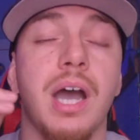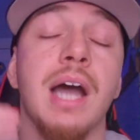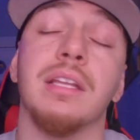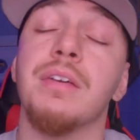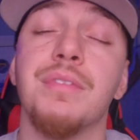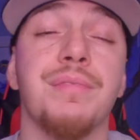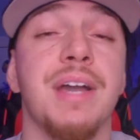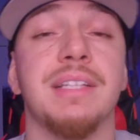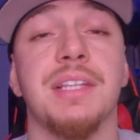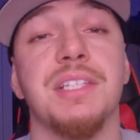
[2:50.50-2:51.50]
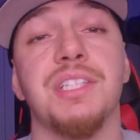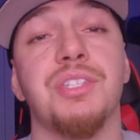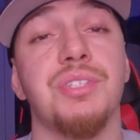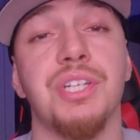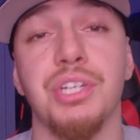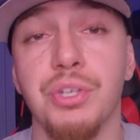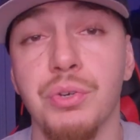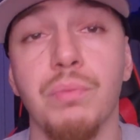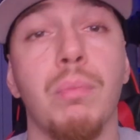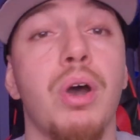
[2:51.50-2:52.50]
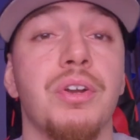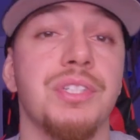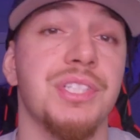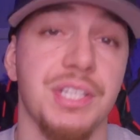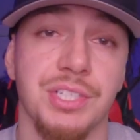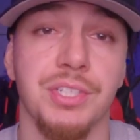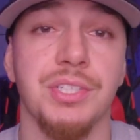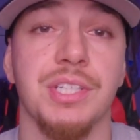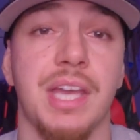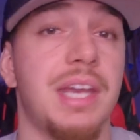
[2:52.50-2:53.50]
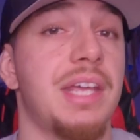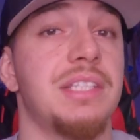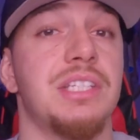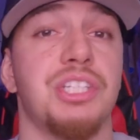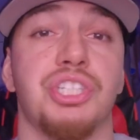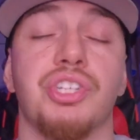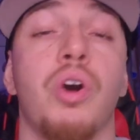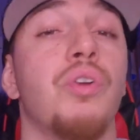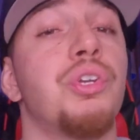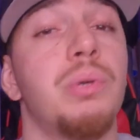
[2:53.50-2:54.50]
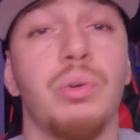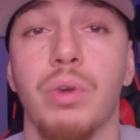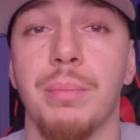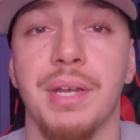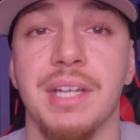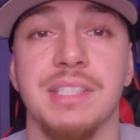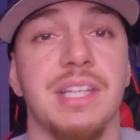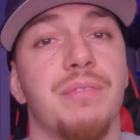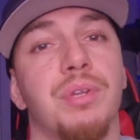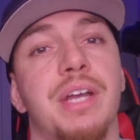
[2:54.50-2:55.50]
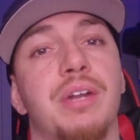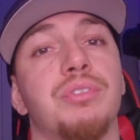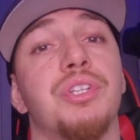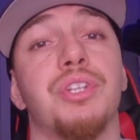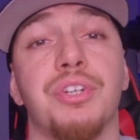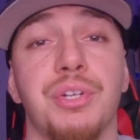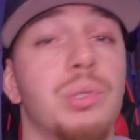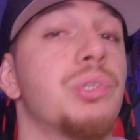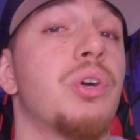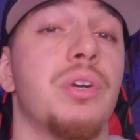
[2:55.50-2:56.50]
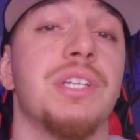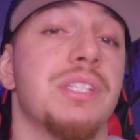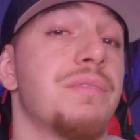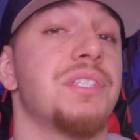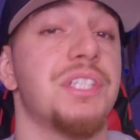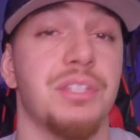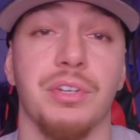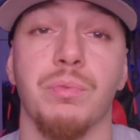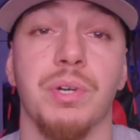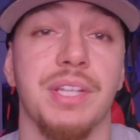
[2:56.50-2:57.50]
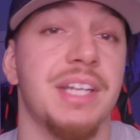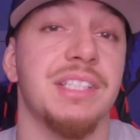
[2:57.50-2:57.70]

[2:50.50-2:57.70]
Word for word: I love the fact that this is using new modern sensors, and it's, it's just all new equipment instead of relying on the thirty year old harness of a Z thirty-one